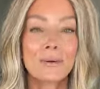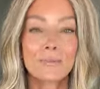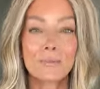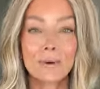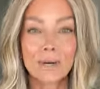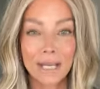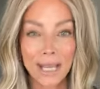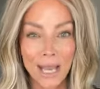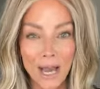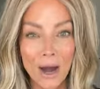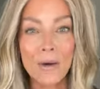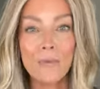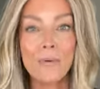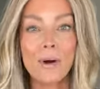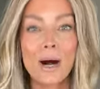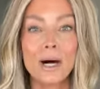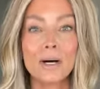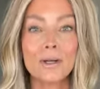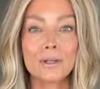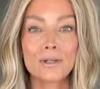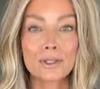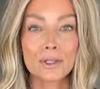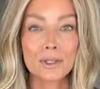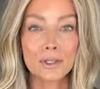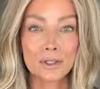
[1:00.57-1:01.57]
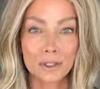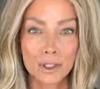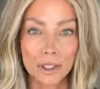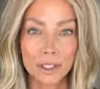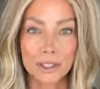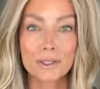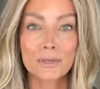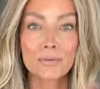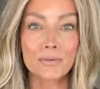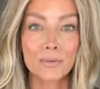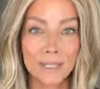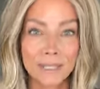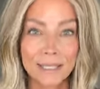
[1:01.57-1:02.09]
that Raquel Welch
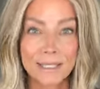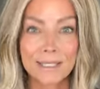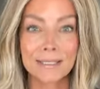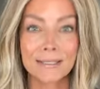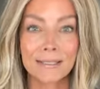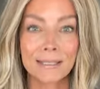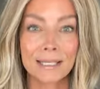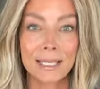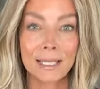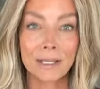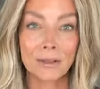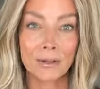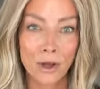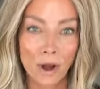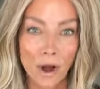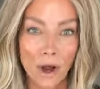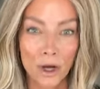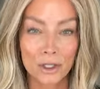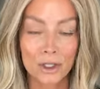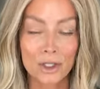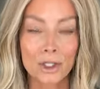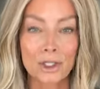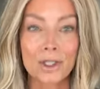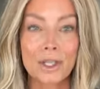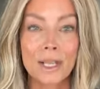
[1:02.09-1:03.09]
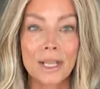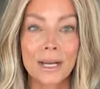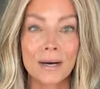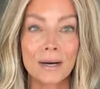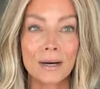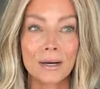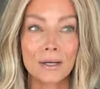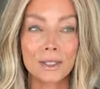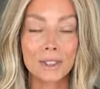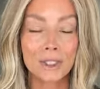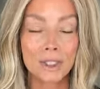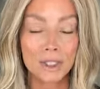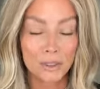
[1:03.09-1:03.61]
just recently launched
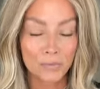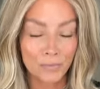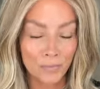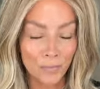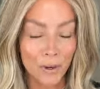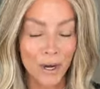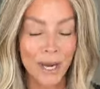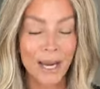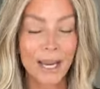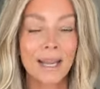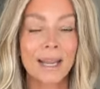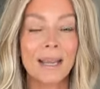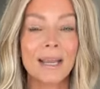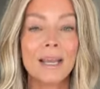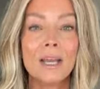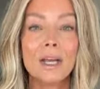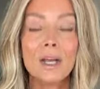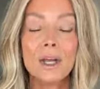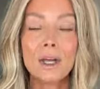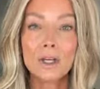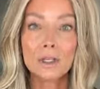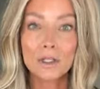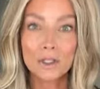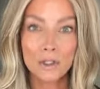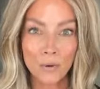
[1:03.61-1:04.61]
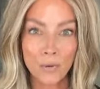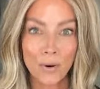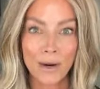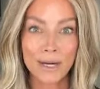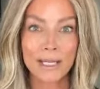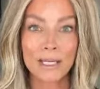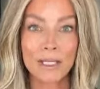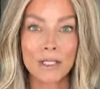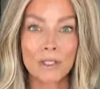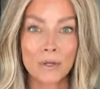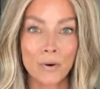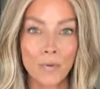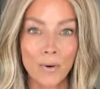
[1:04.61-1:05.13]
their spring
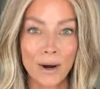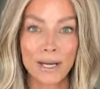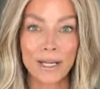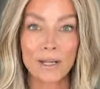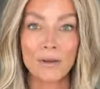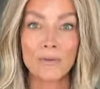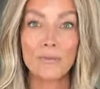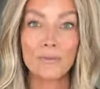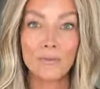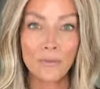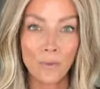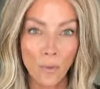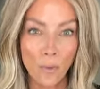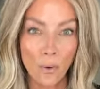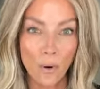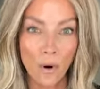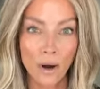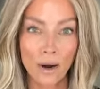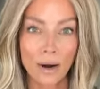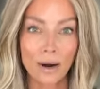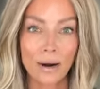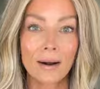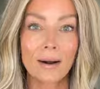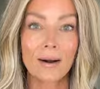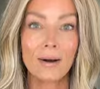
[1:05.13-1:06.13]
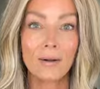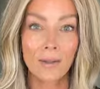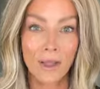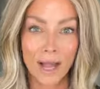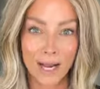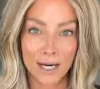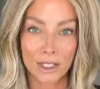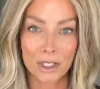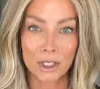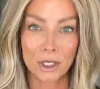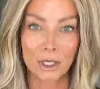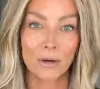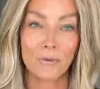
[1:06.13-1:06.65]
2024
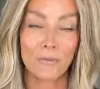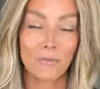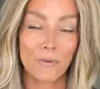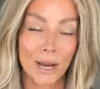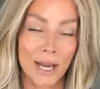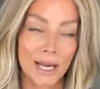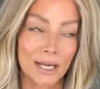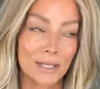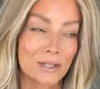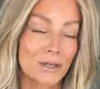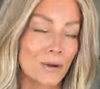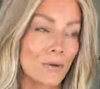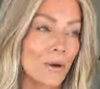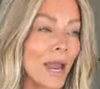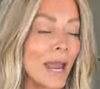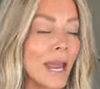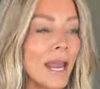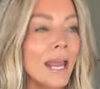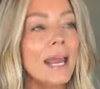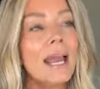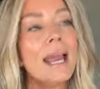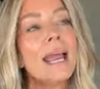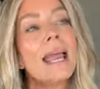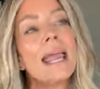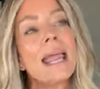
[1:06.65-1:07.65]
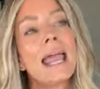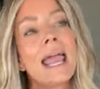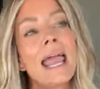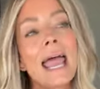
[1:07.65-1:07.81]
collection of wigs, okay?